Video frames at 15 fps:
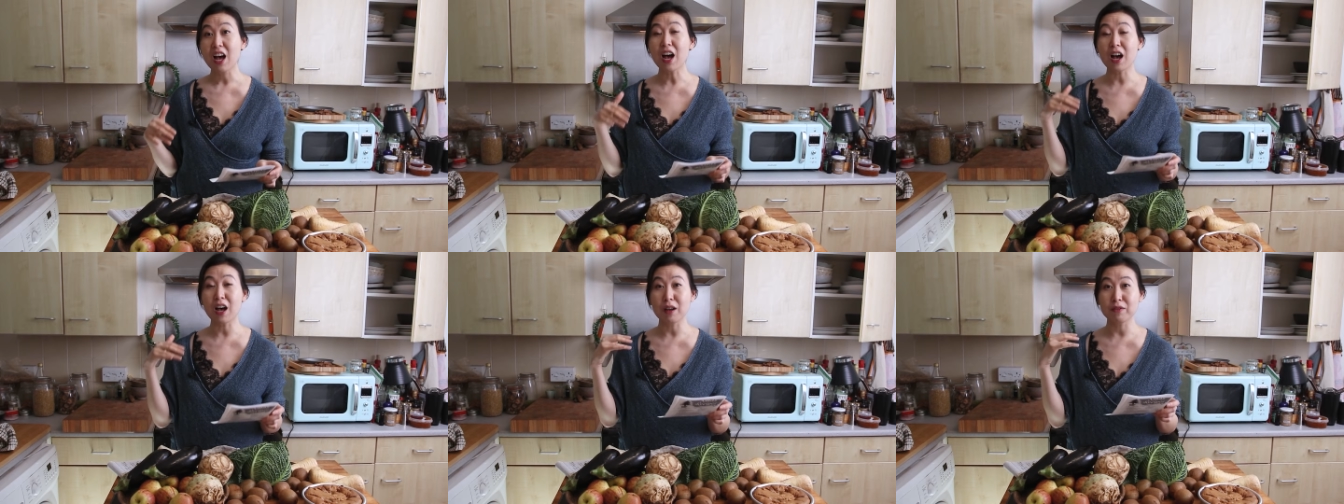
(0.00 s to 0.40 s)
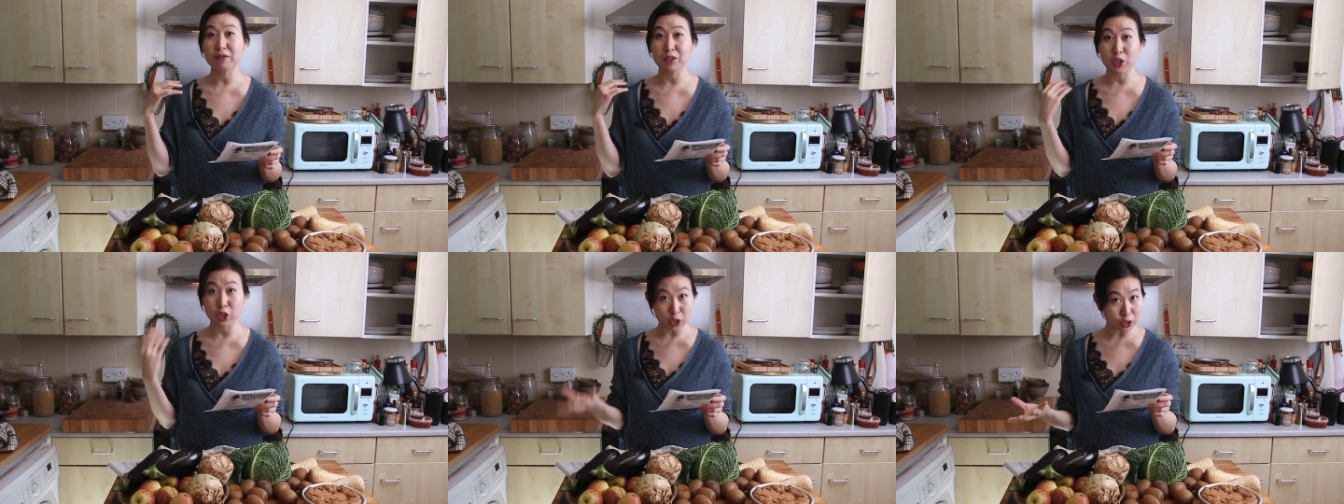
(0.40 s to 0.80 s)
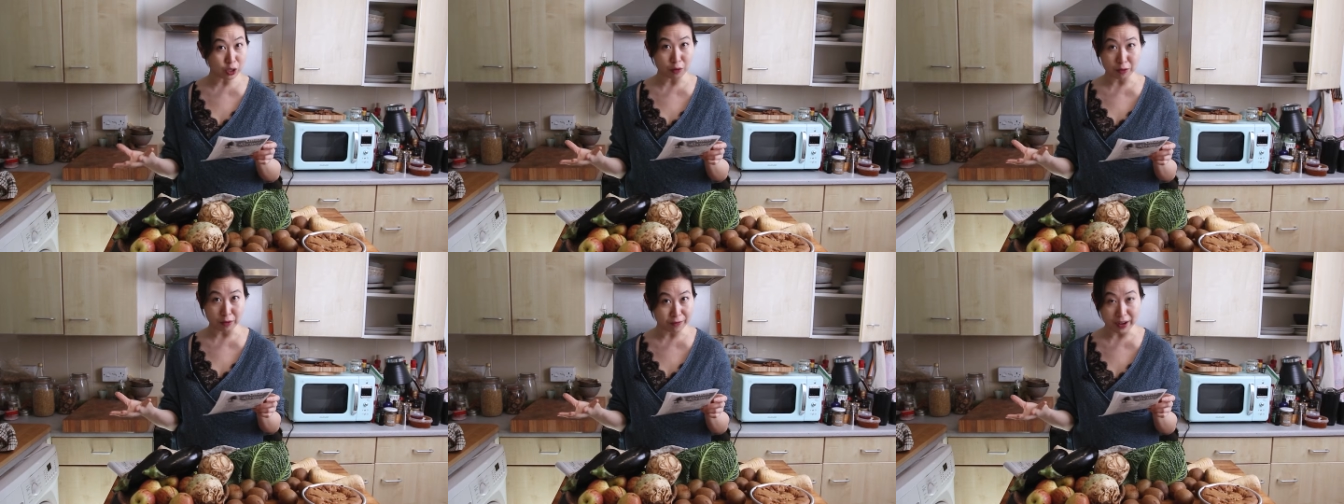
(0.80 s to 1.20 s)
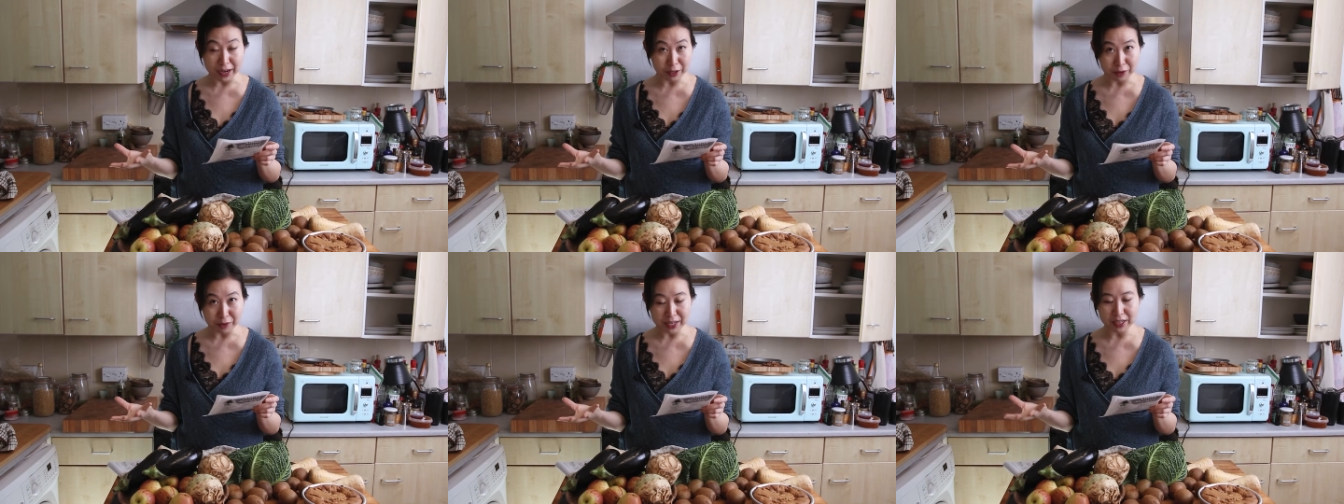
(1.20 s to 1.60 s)
of sugar
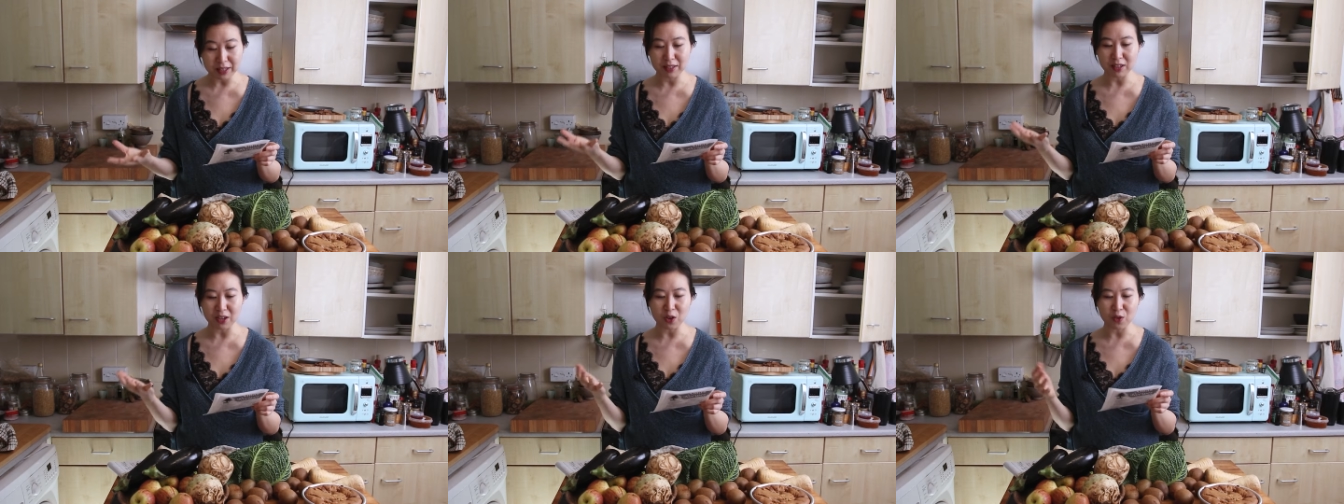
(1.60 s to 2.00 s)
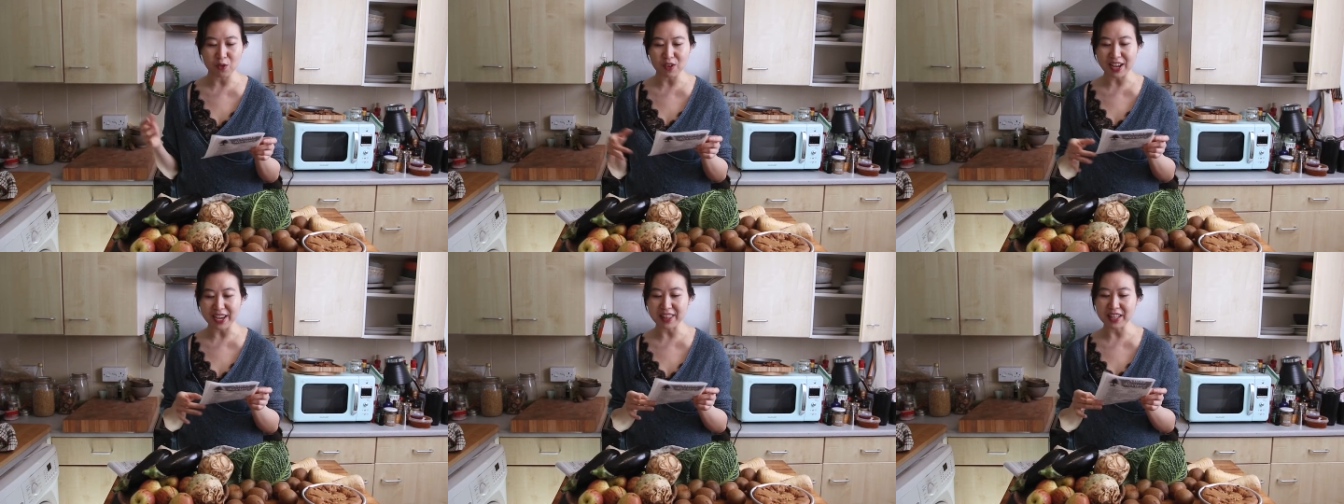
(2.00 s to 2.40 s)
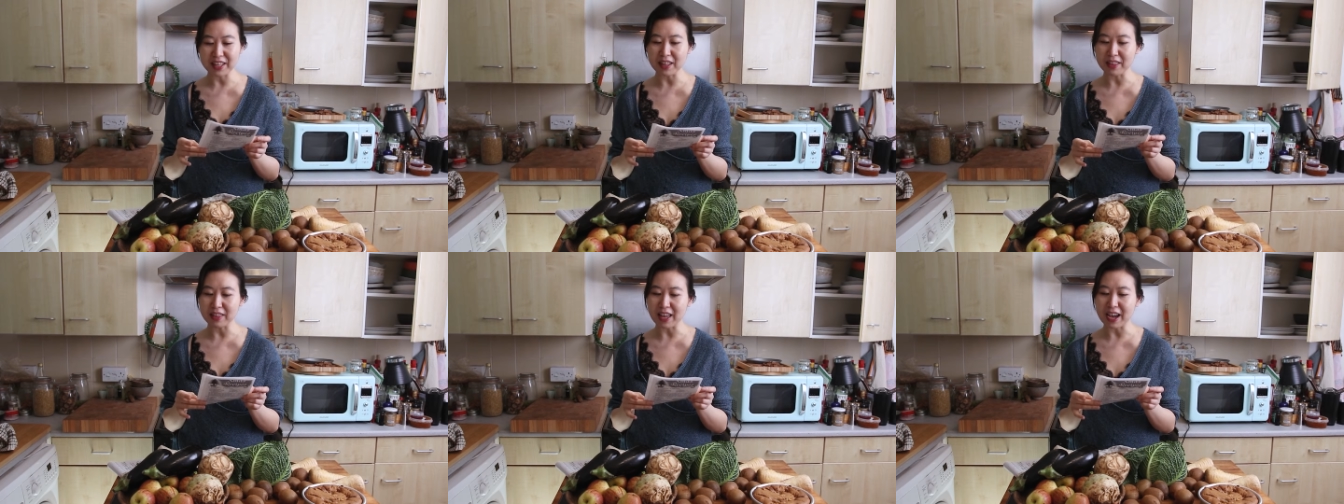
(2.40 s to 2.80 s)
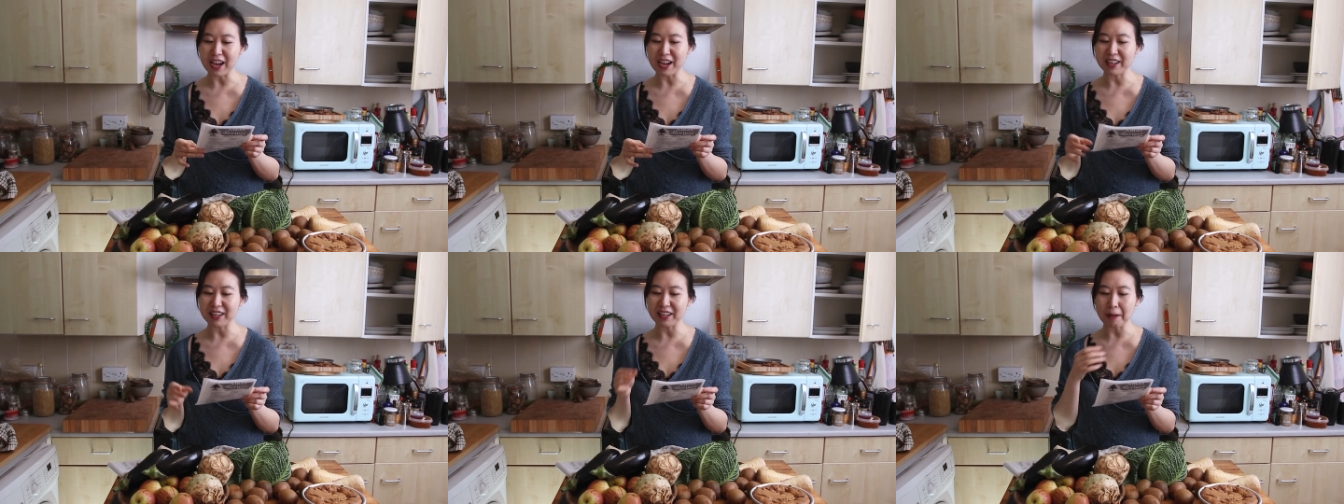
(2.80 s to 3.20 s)
refinery. So I think that
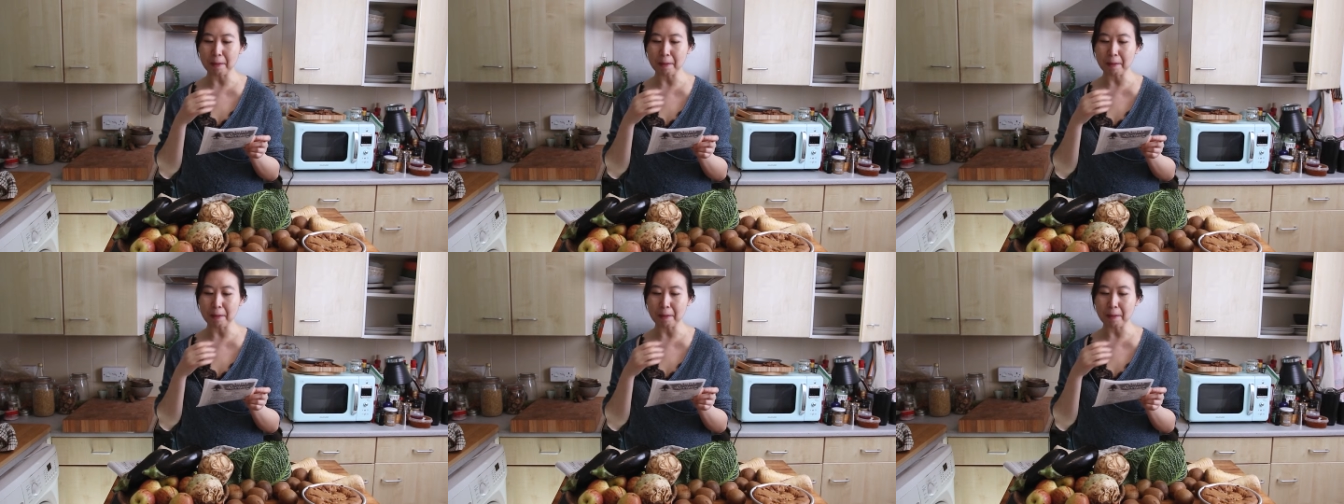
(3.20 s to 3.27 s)
that